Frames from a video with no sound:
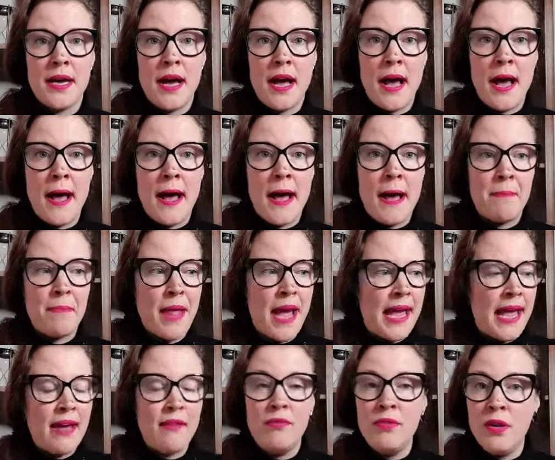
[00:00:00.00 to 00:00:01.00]
Um, I
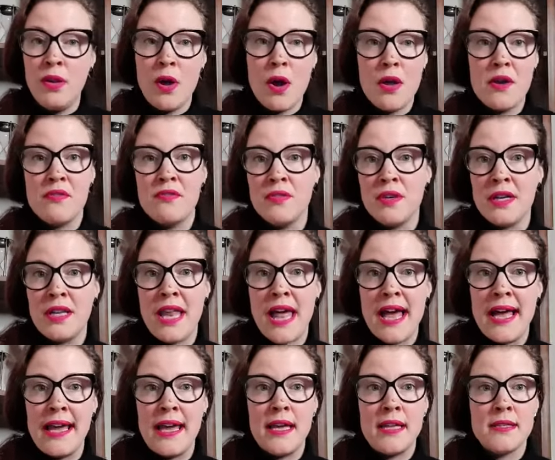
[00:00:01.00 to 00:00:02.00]
have a lot of
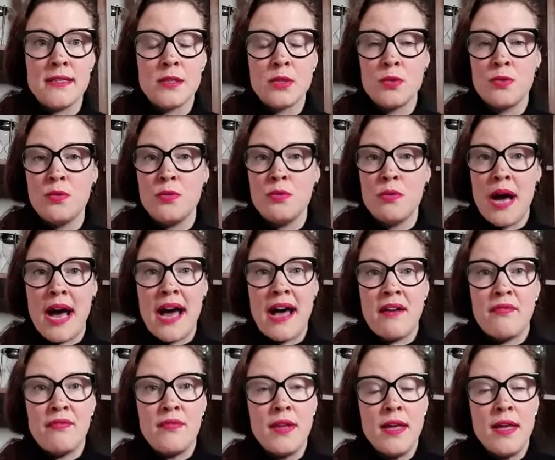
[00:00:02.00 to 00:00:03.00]
clients who have